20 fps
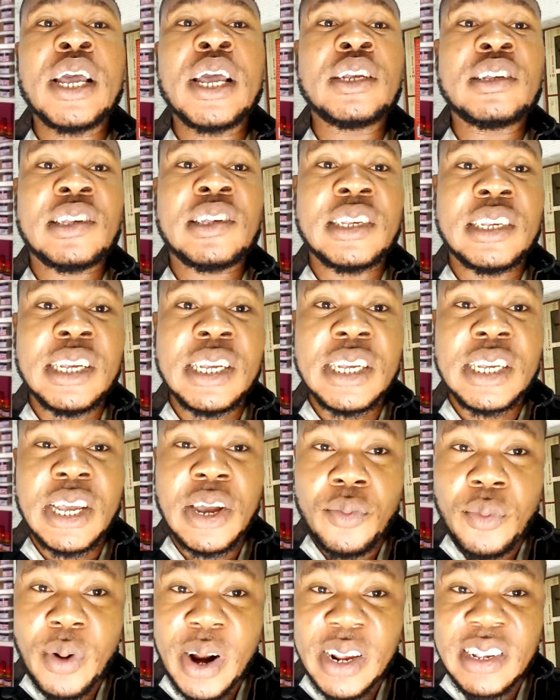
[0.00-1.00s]

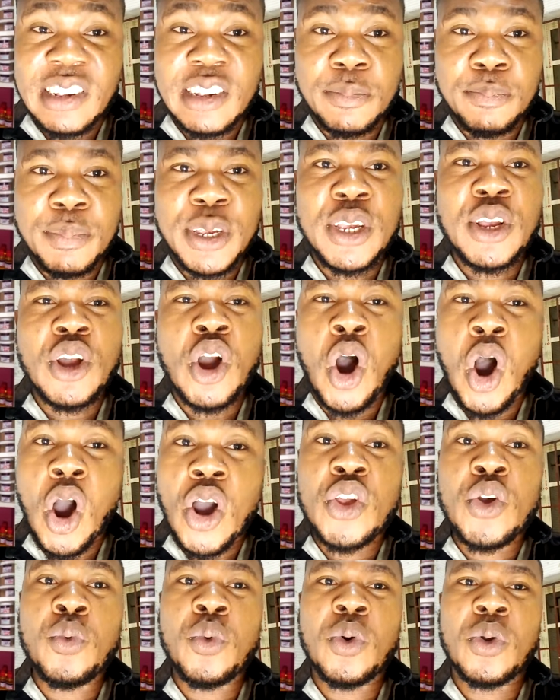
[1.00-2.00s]
skincare recipe, or
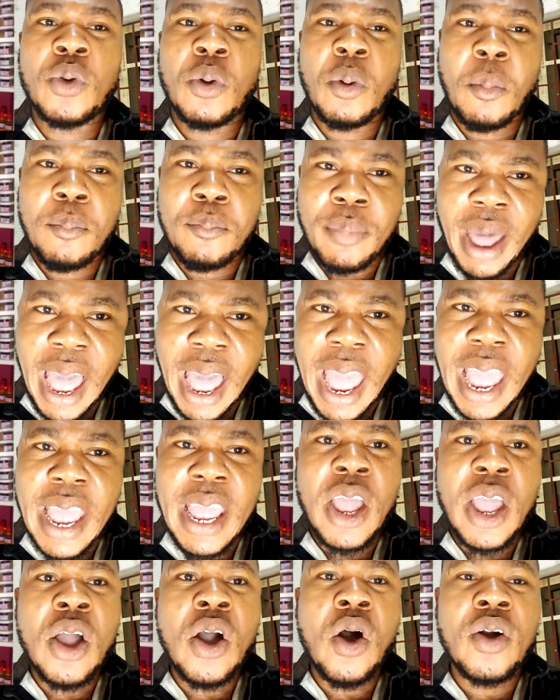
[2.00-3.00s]
you want to
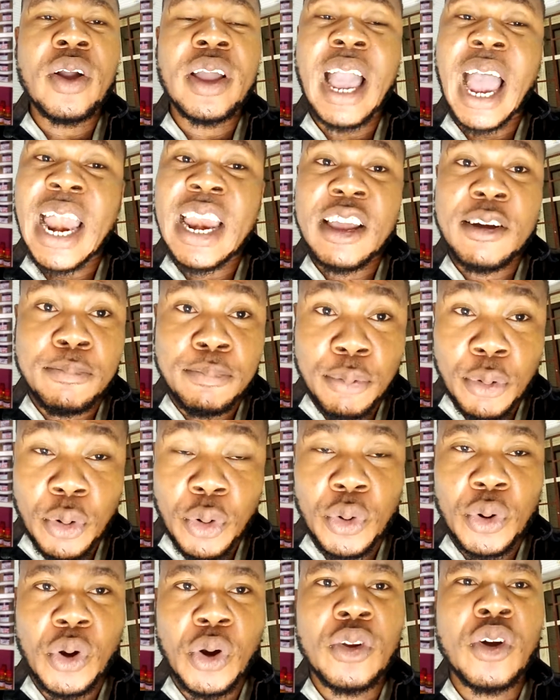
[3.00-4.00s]
buy organic
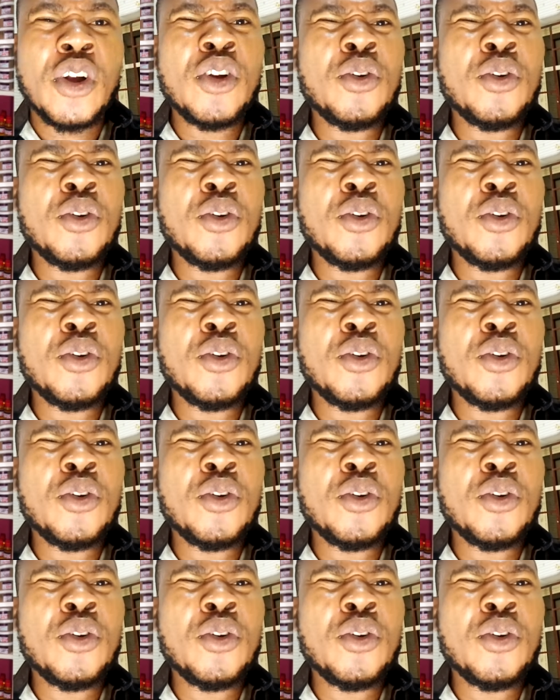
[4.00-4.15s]
product,